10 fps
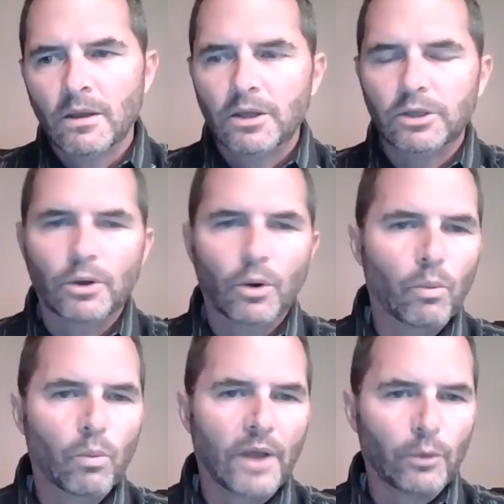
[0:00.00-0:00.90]
you know,
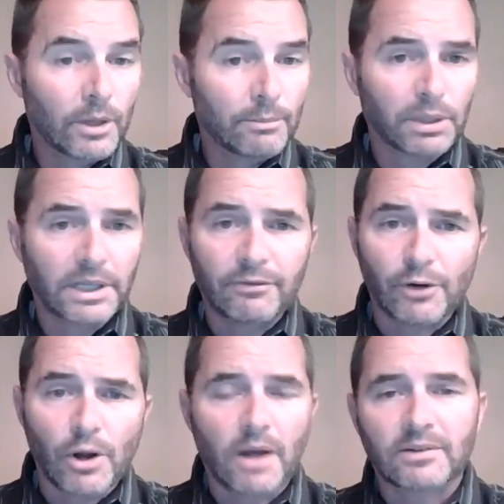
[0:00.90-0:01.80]
whether we believe
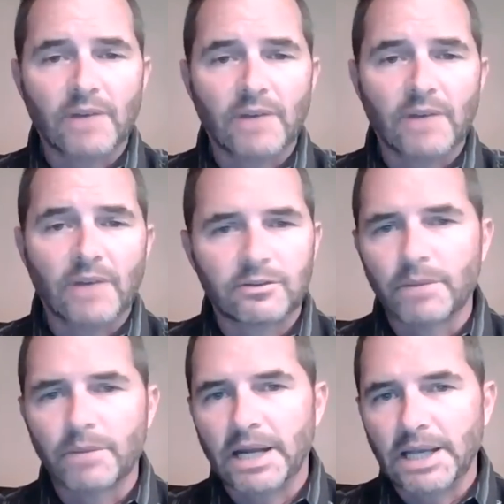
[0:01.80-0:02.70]
or not, he's hiding some
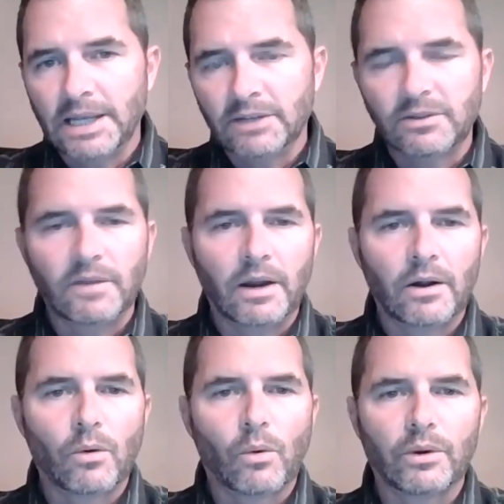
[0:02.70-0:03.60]
kind of hint in
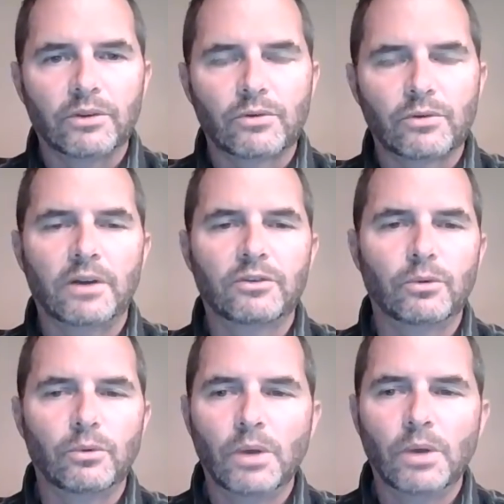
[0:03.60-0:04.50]
there, or he's trying
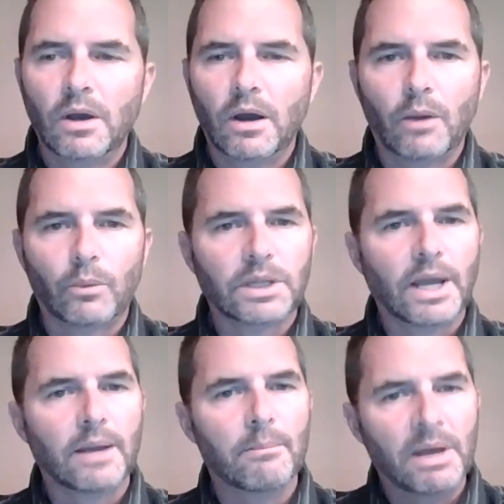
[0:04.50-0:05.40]
to
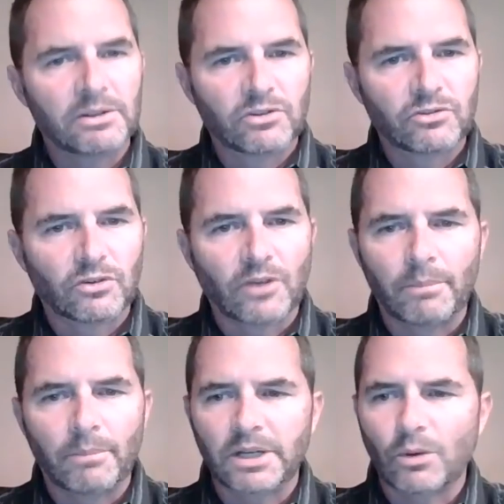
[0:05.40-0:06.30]
relay a message to
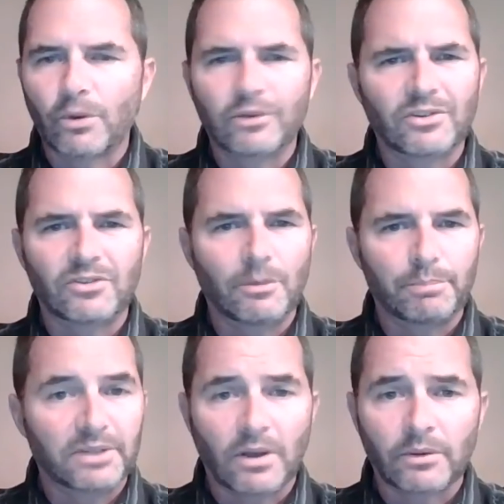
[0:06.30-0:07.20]
somebody, or he's just
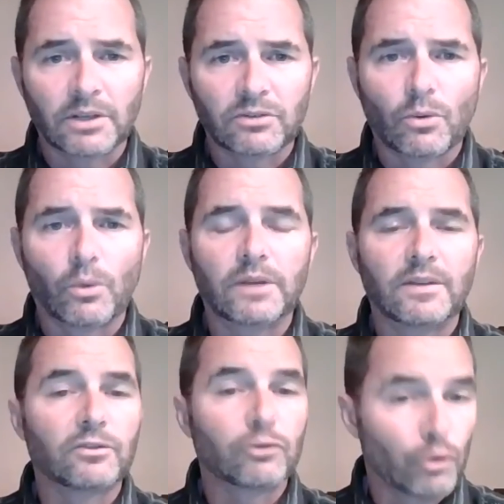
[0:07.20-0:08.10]
simply telling a story
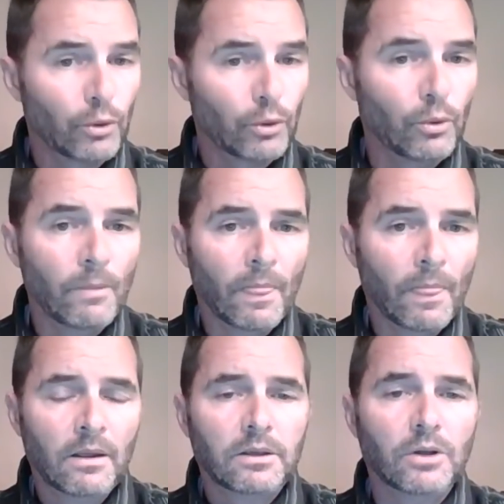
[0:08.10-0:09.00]
that's true,
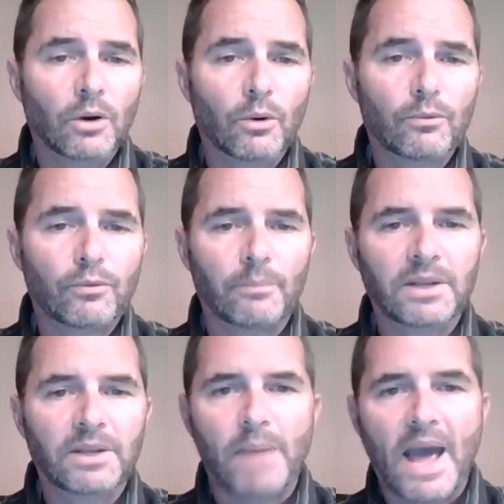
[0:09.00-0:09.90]
you know, from
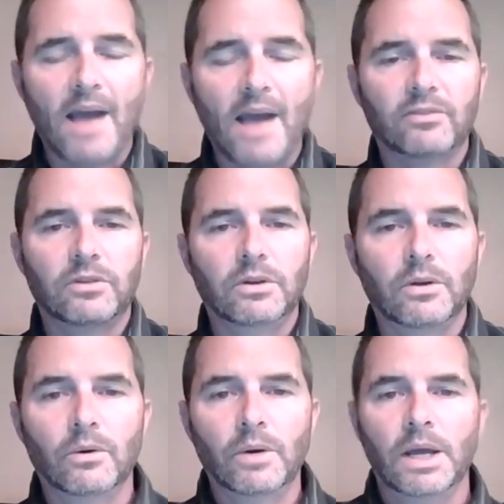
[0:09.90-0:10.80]
his past, you
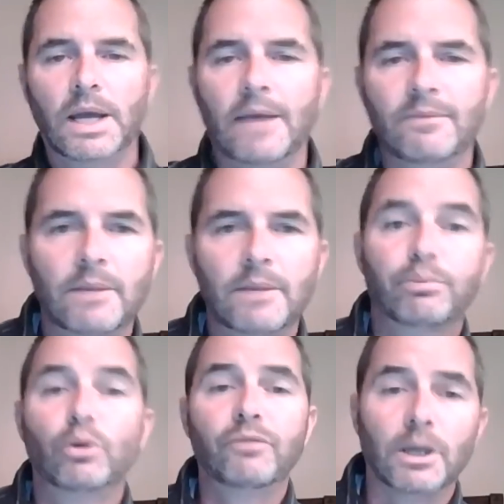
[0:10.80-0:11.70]
know, and then
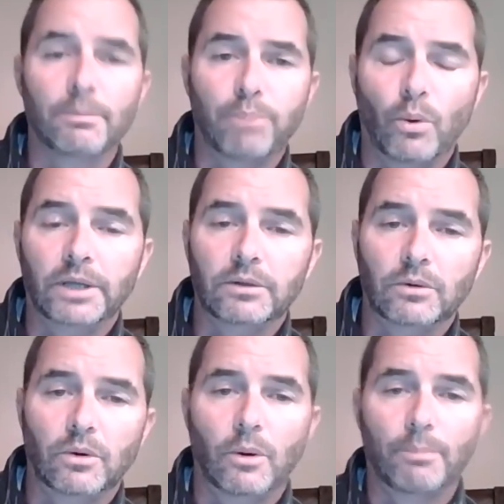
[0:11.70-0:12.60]
proving a point
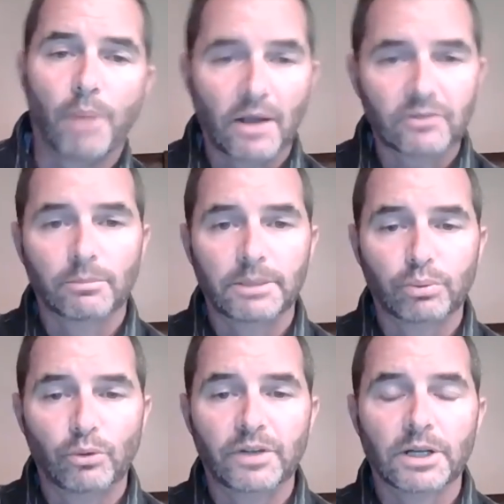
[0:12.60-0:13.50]
or possibly
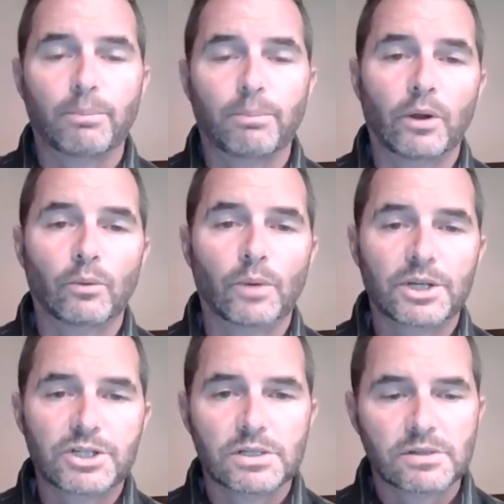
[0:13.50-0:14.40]
proving a point,
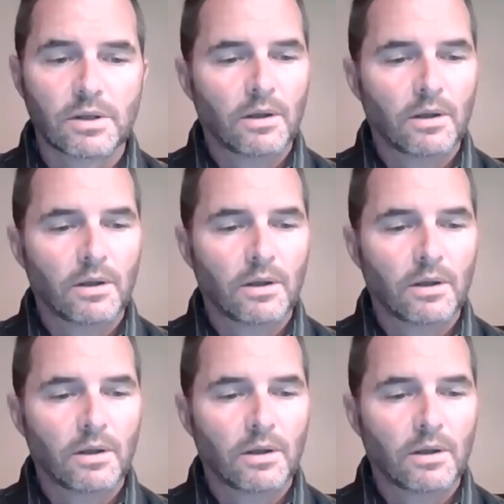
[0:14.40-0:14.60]
which is